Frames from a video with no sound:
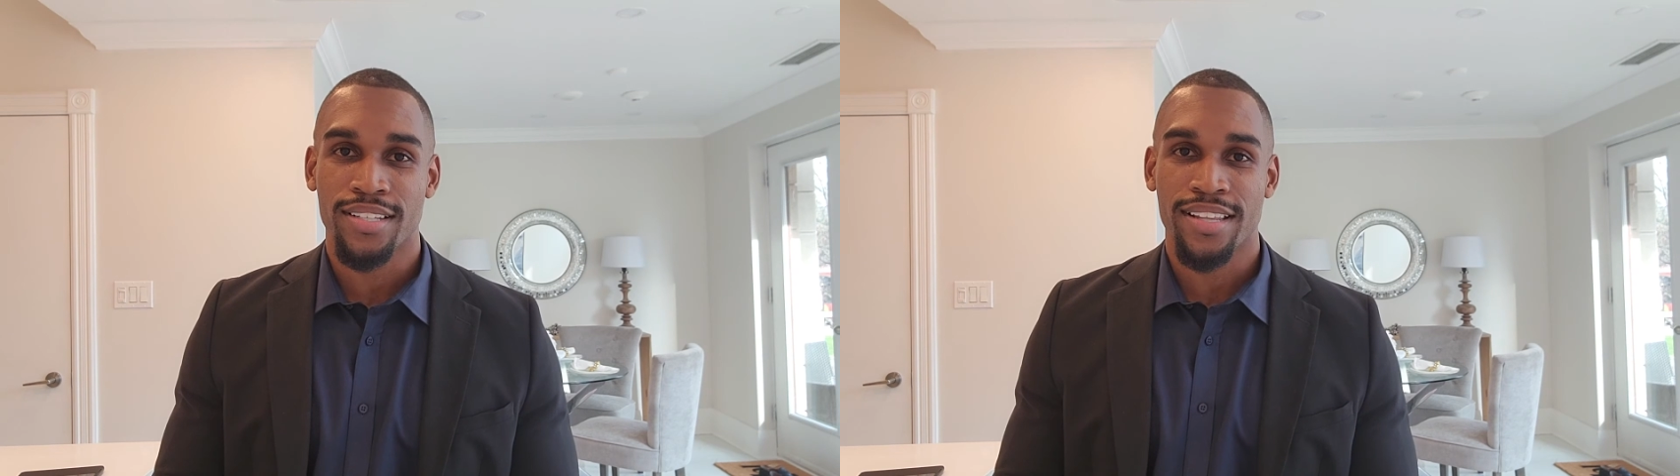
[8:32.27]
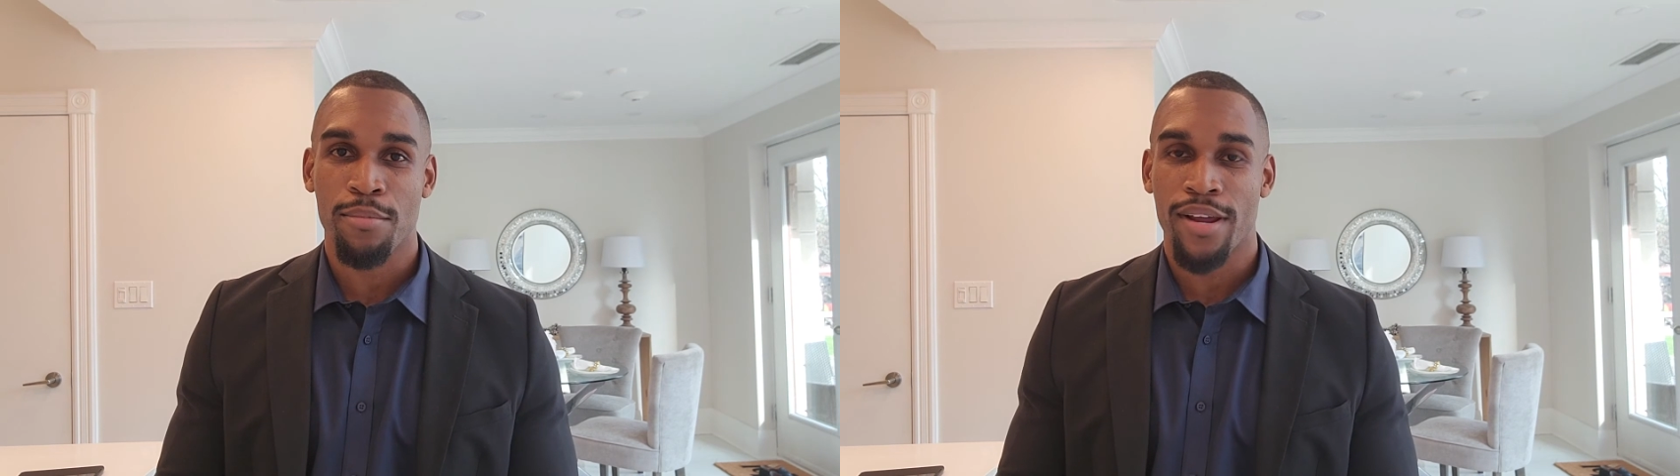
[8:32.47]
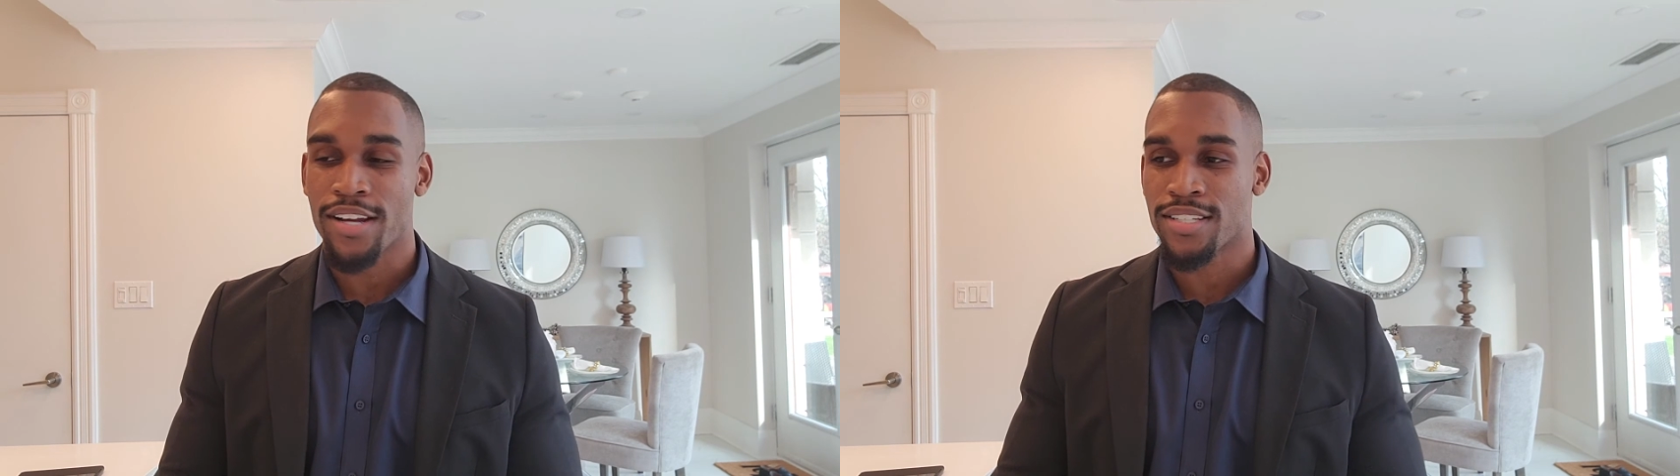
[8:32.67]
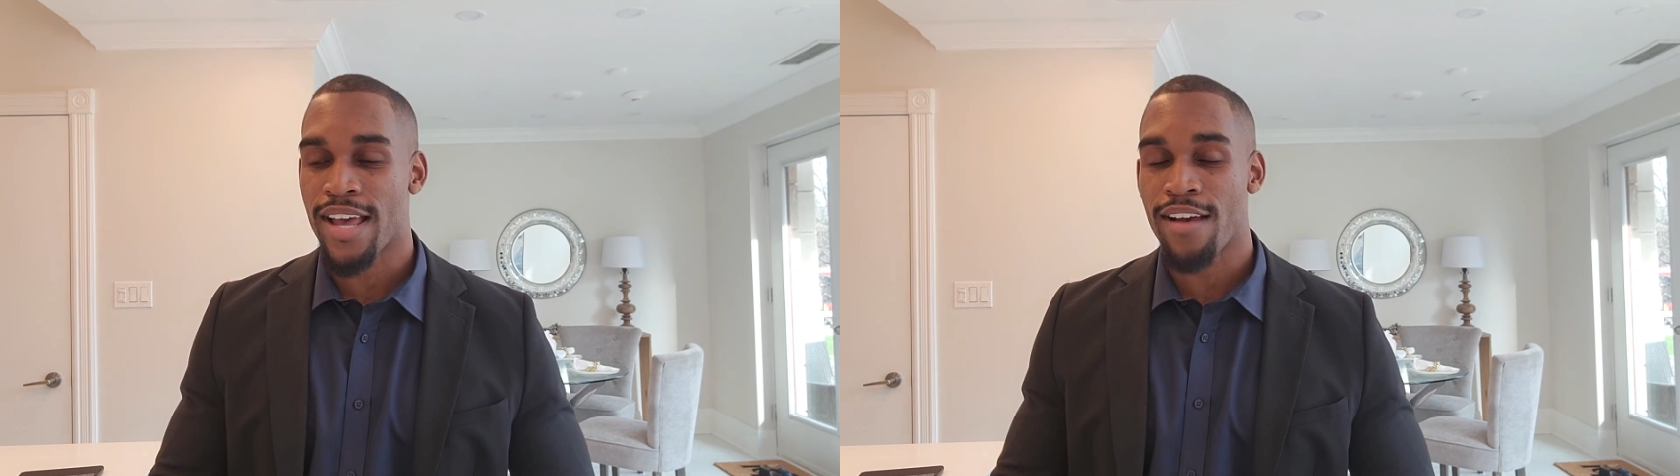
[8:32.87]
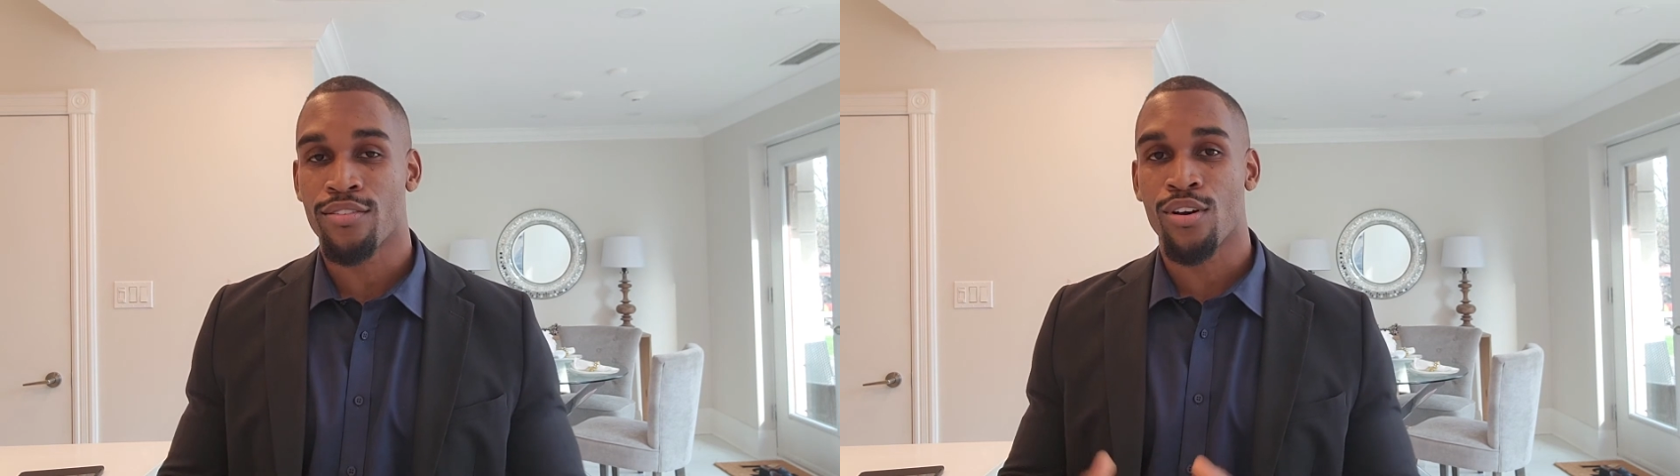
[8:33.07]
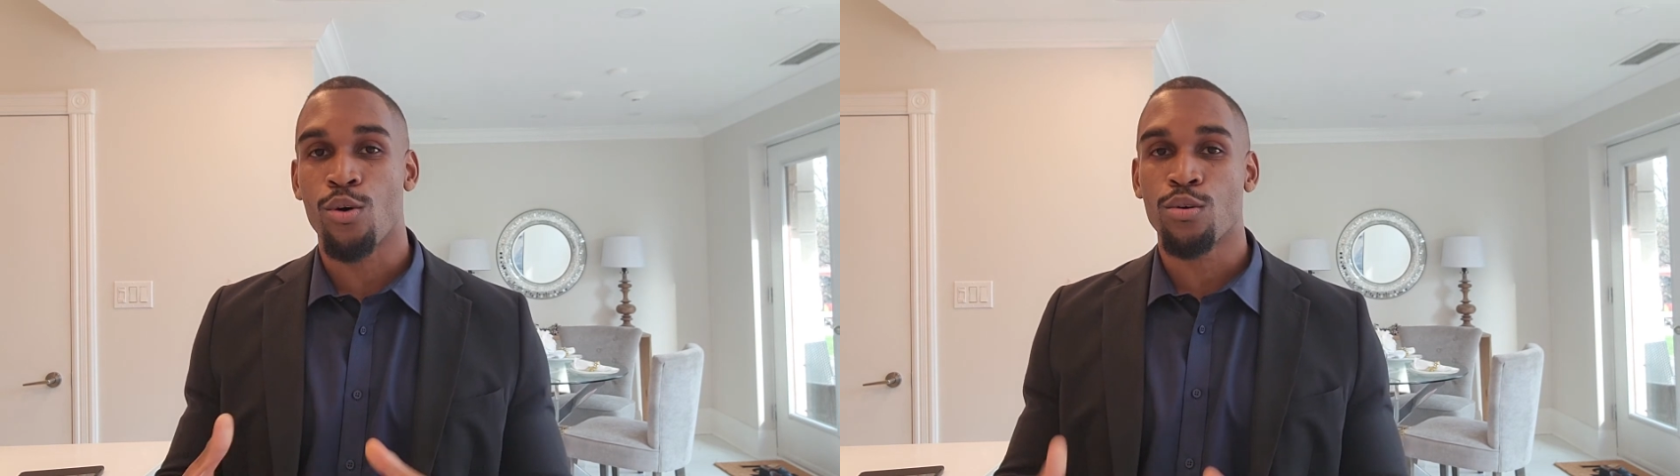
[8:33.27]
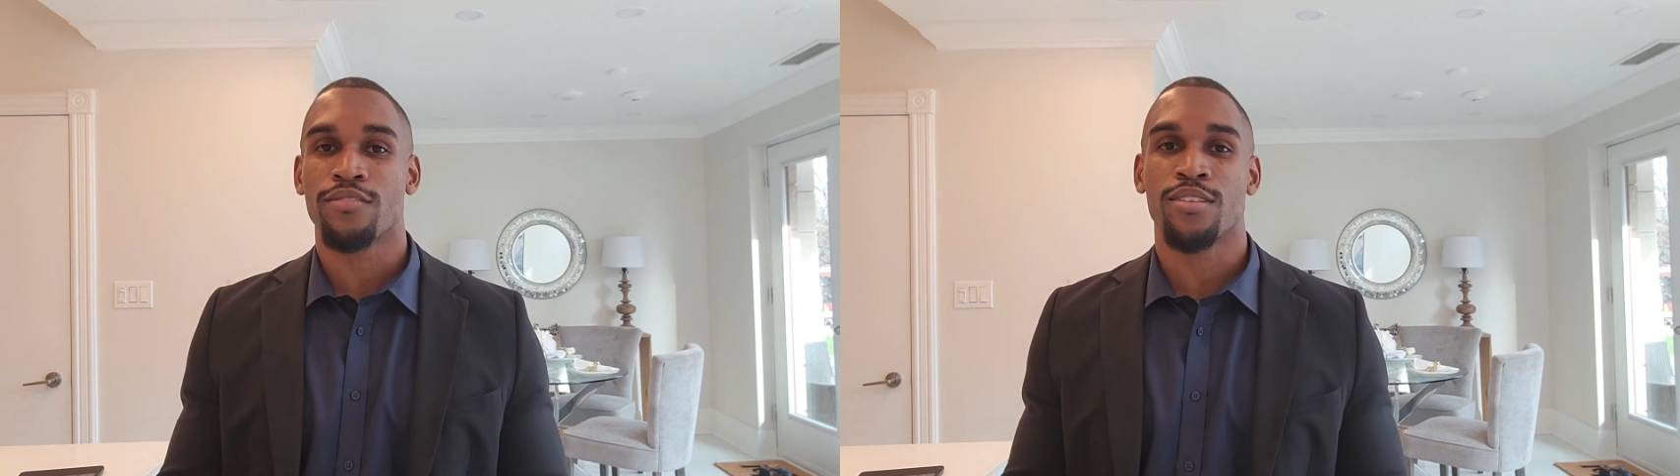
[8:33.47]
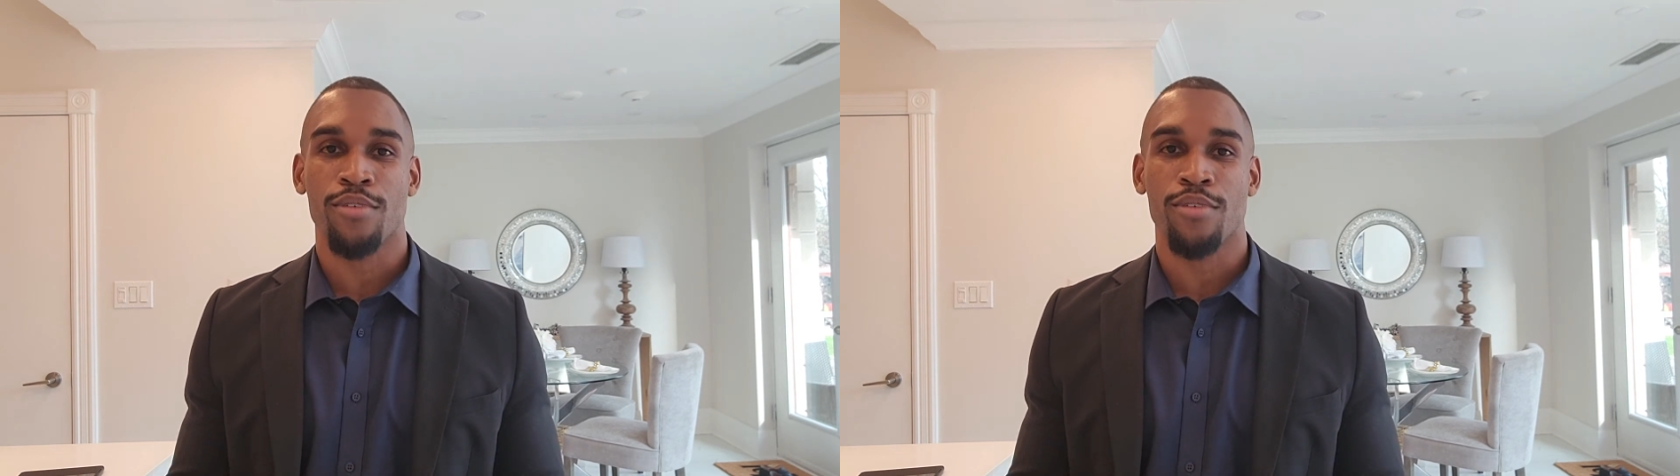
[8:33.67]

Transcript: they might actually have the owner of the